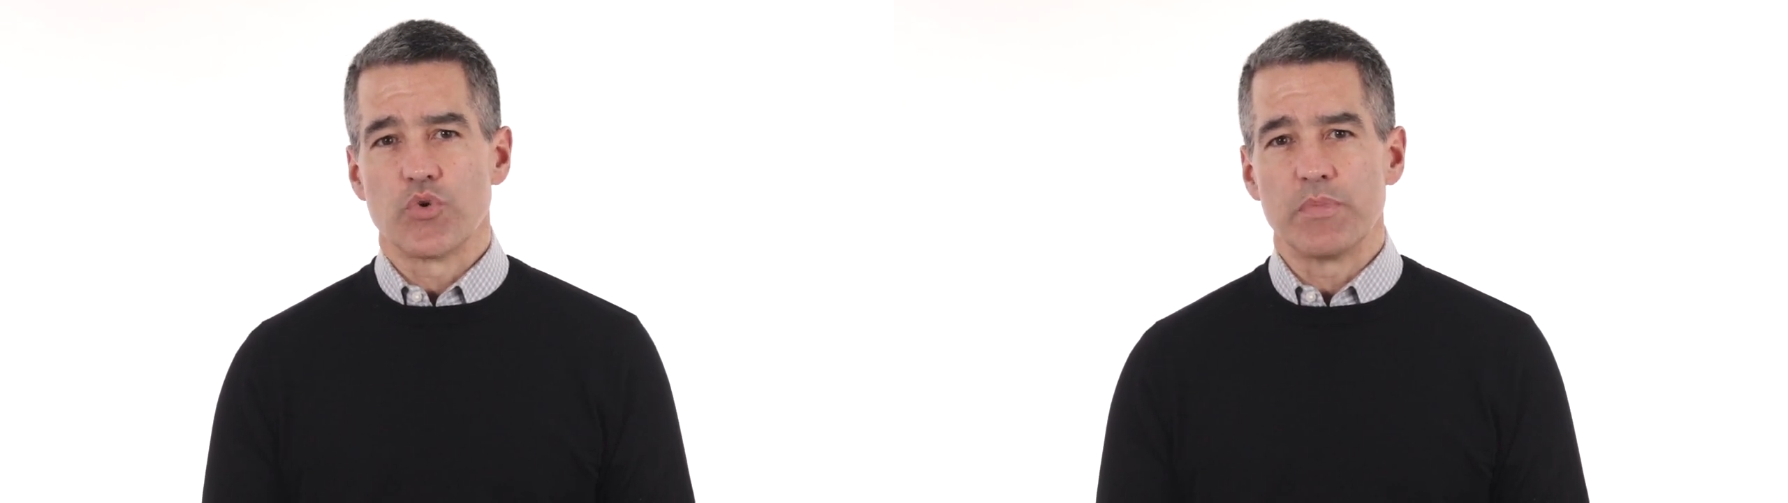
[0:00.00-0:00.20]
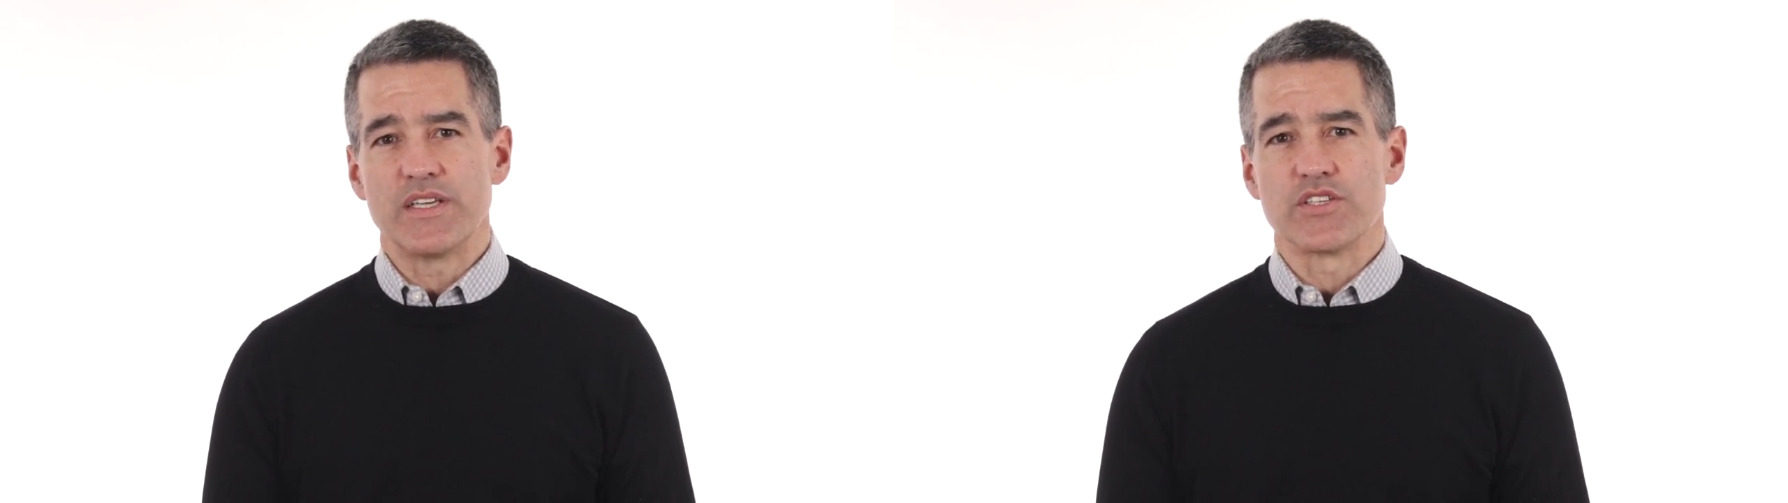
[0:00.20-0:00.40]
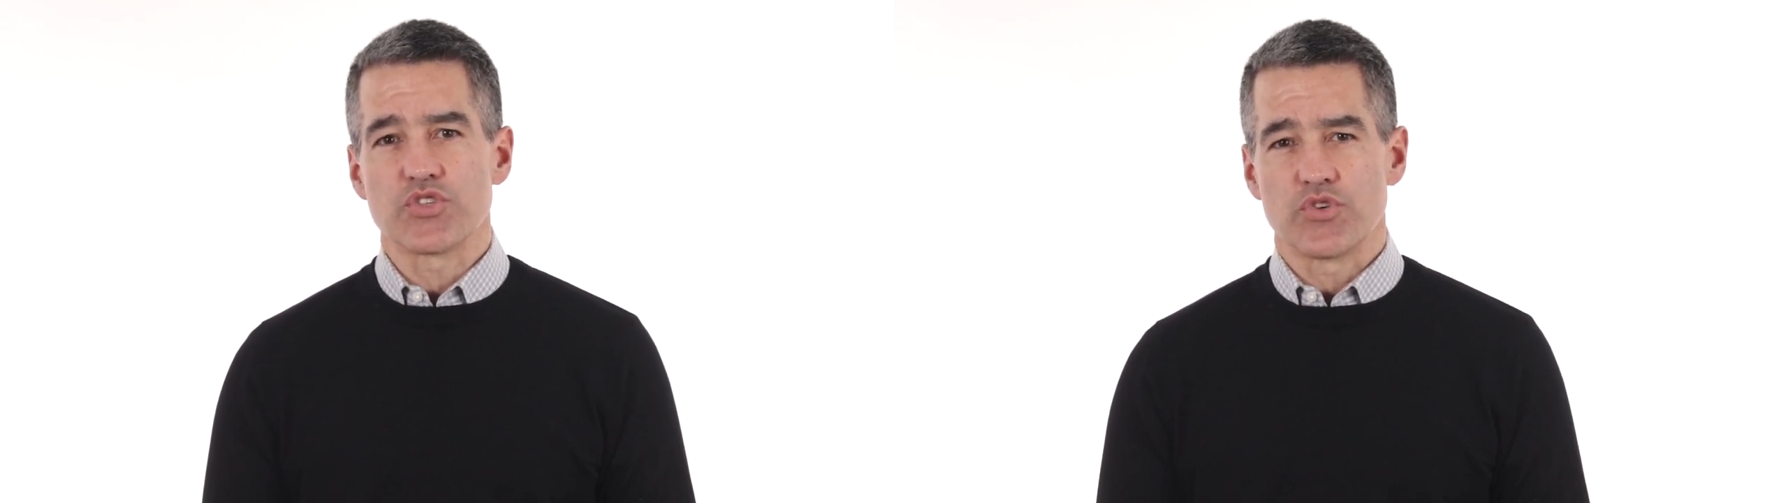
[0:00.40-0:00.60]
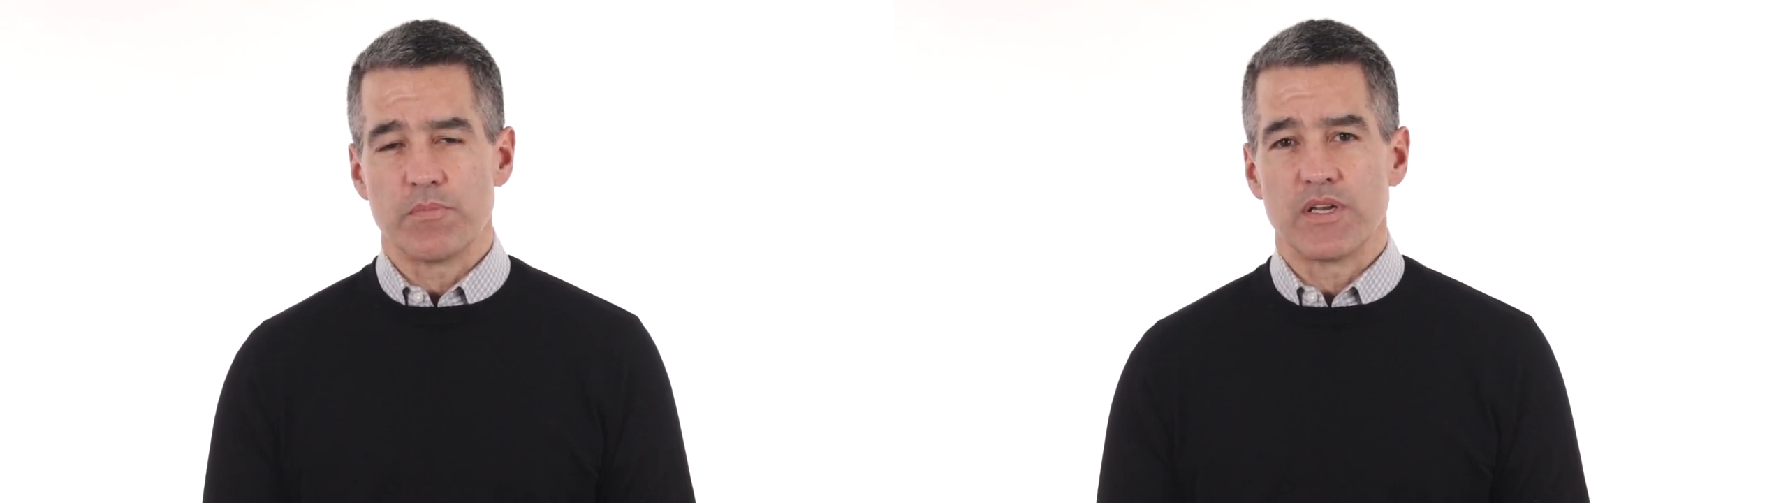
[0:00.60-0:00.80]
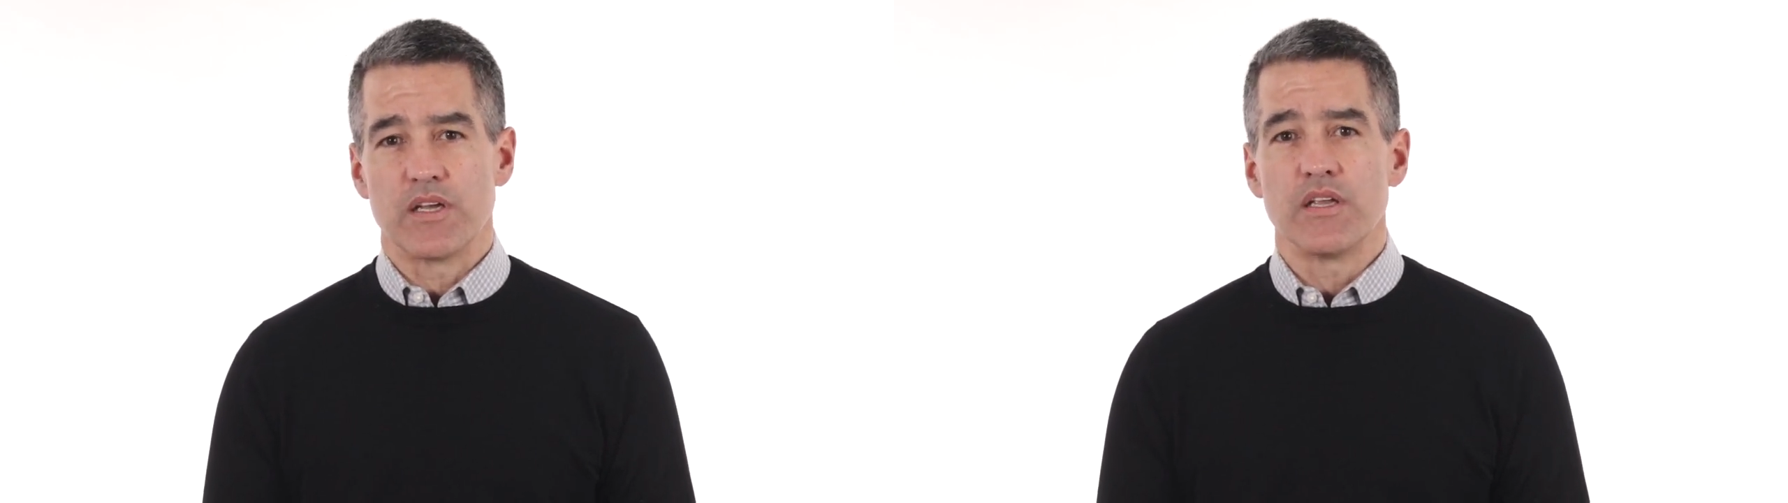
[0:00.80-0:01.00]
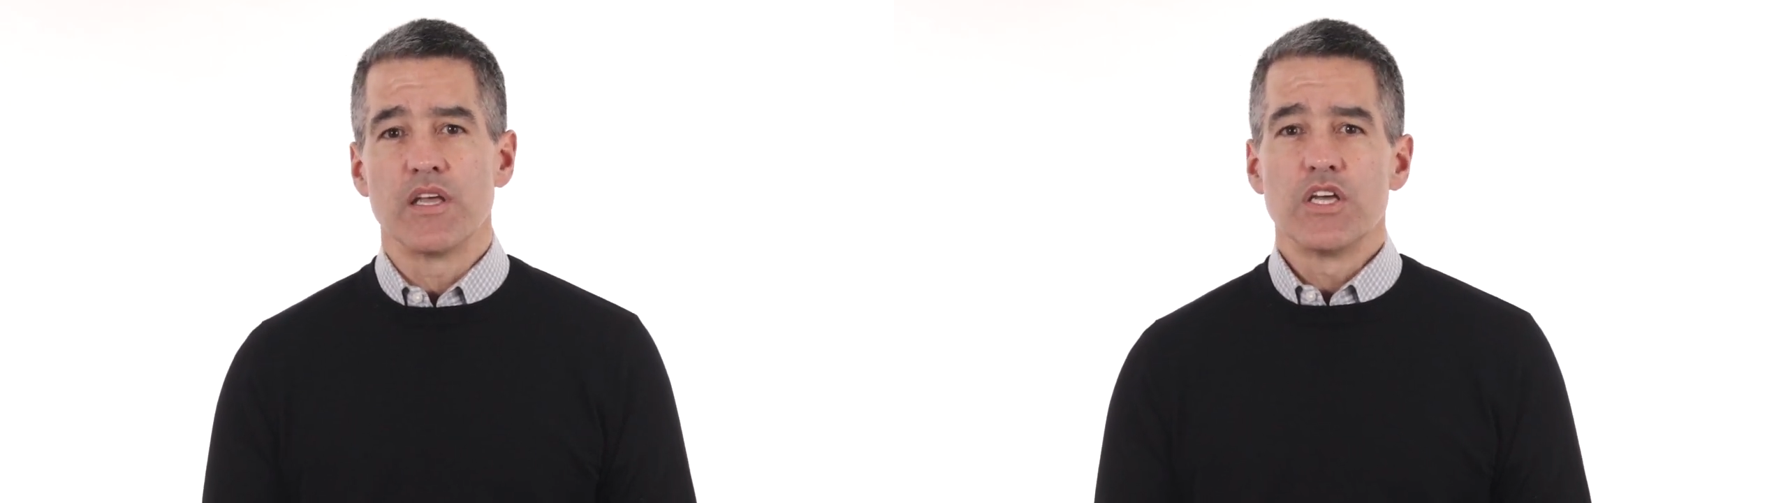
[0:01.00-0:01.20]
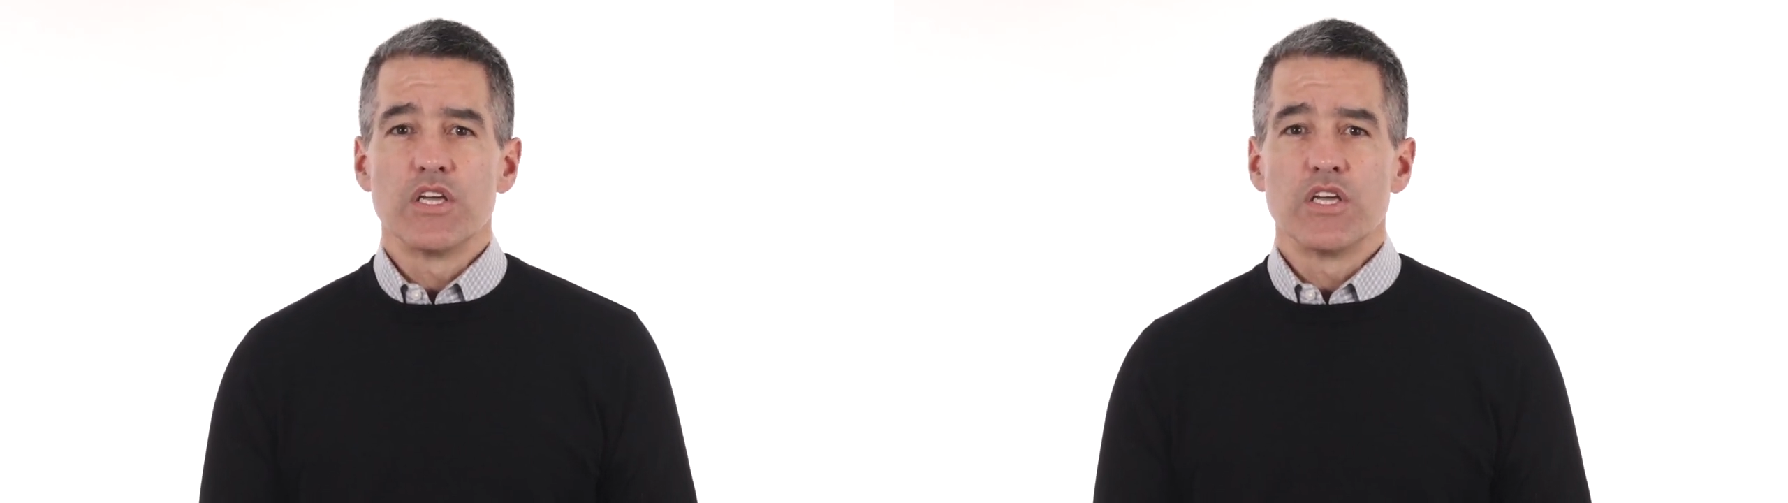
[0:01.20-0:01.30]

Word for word: will be distributed